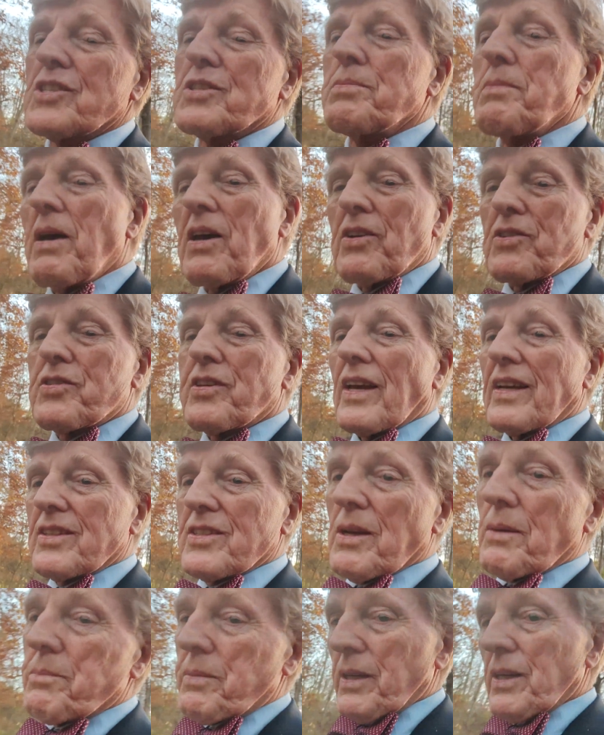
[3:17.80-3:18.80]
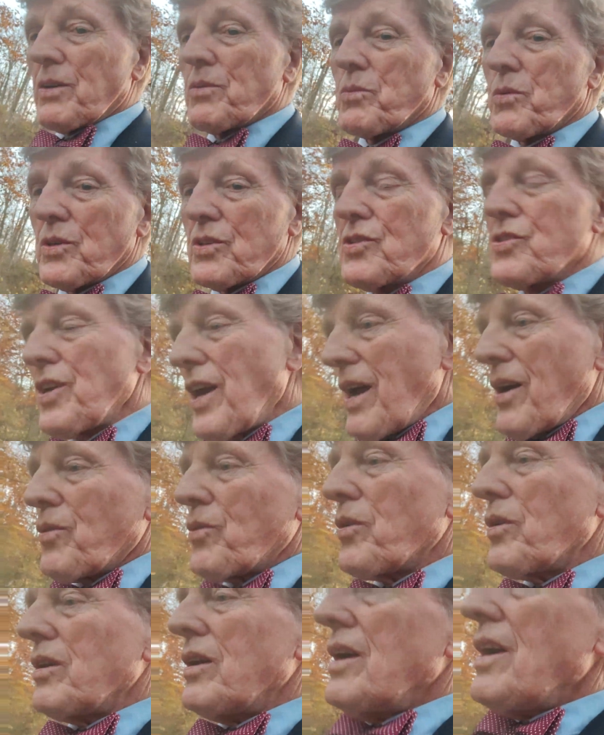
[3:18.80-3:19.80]
smells like something in which, yeah,
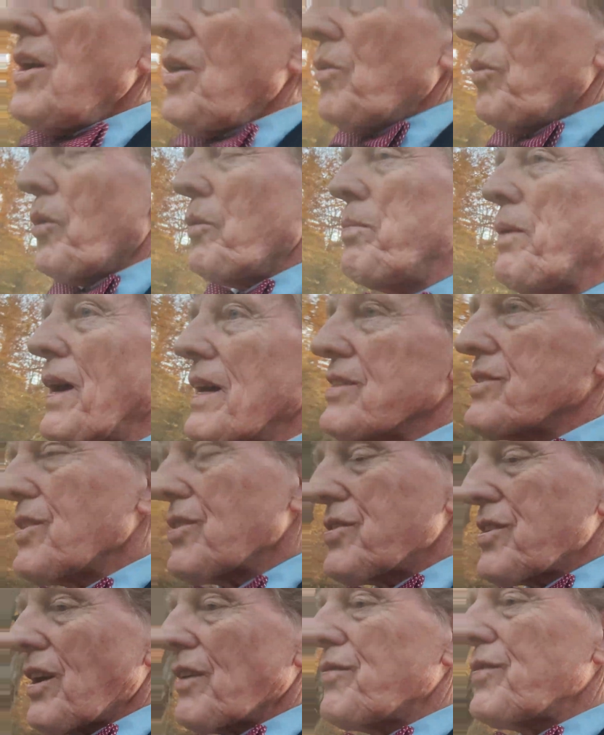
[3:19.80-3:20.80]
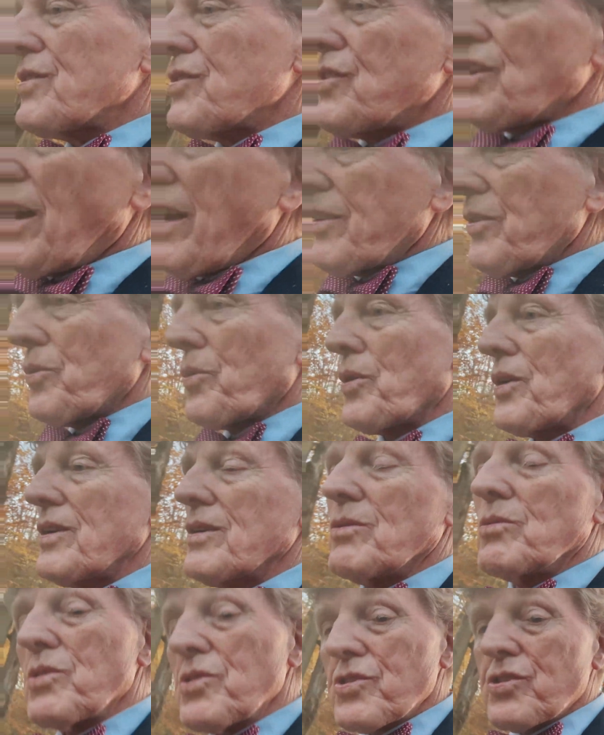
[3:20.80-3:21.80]
we'll, we'll pass the stuff in January
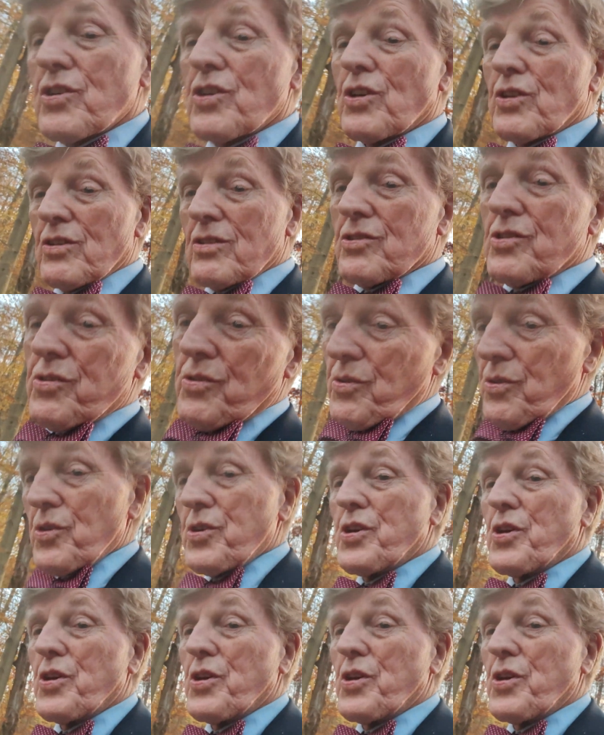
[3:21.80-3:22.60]
and we'll sc- screw